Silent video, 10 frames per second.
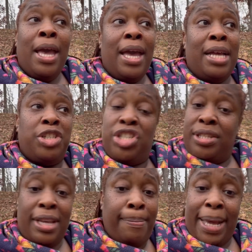And she
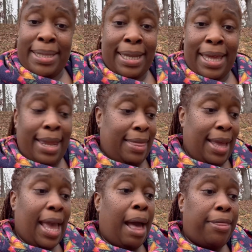said basically anything
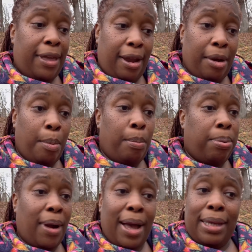out there,
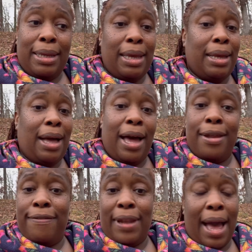broccoli,
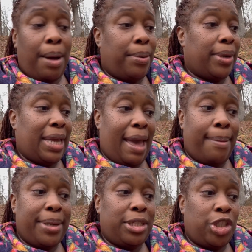cauliflower,
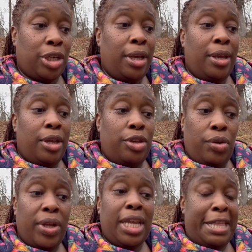cabbage, you
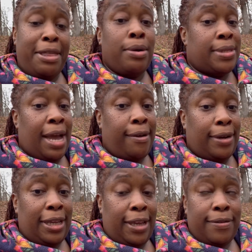can eat those outer
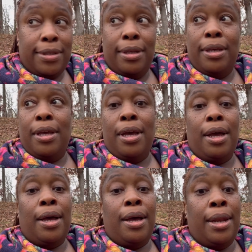leaves.
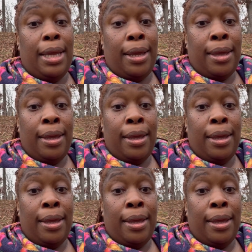Honey,